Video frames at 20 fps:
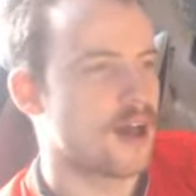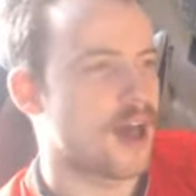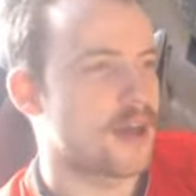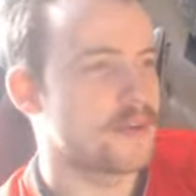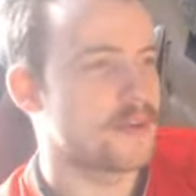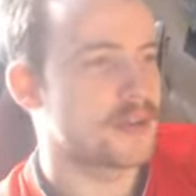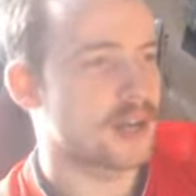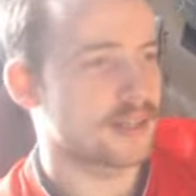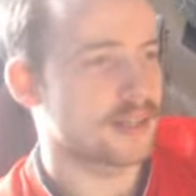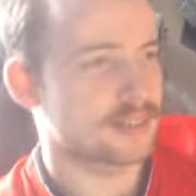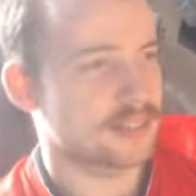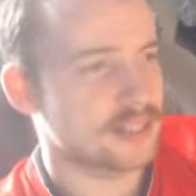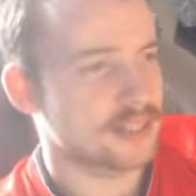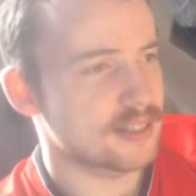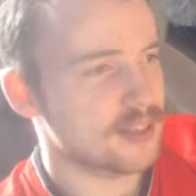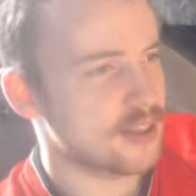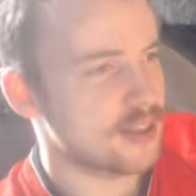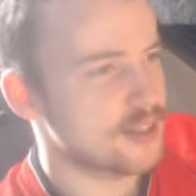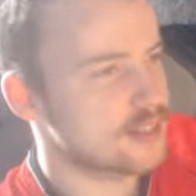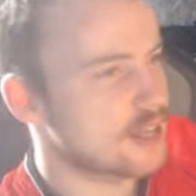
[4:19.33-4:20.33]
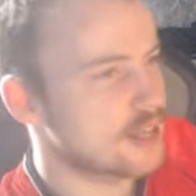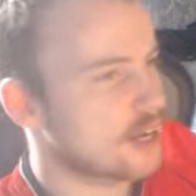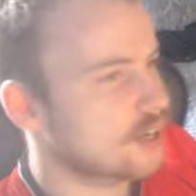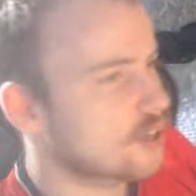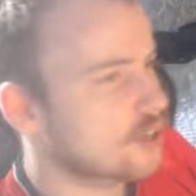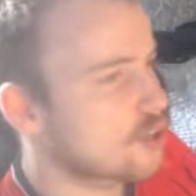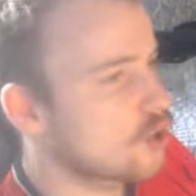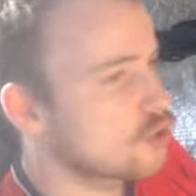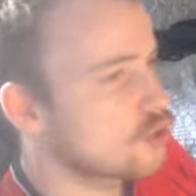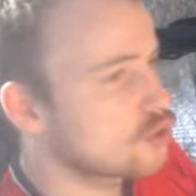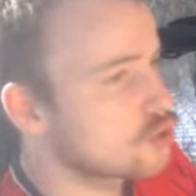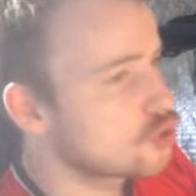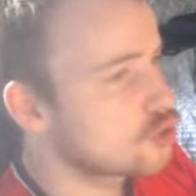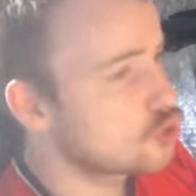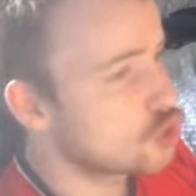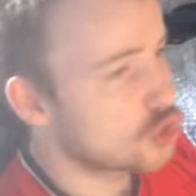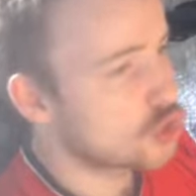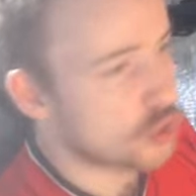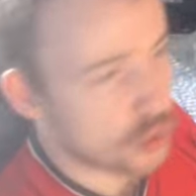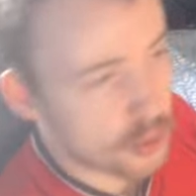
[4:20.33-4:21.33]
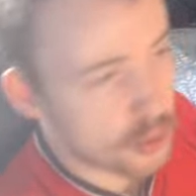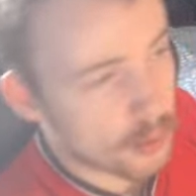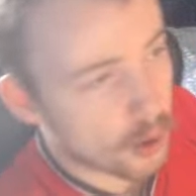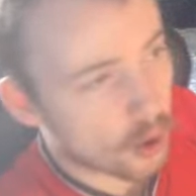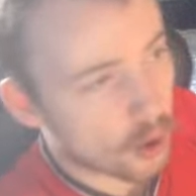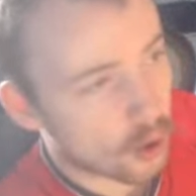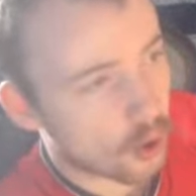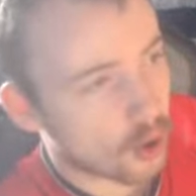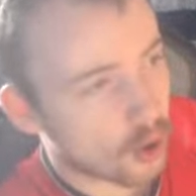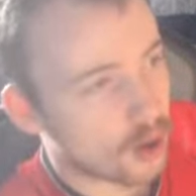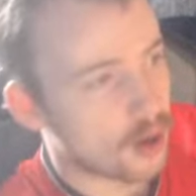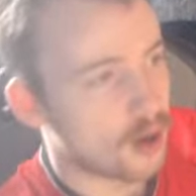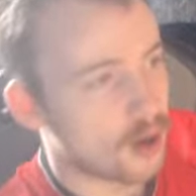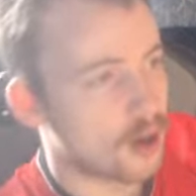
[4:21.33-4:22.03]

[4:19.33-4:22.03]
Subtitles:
Enemy cards that didn't start in the deck cost 2 more.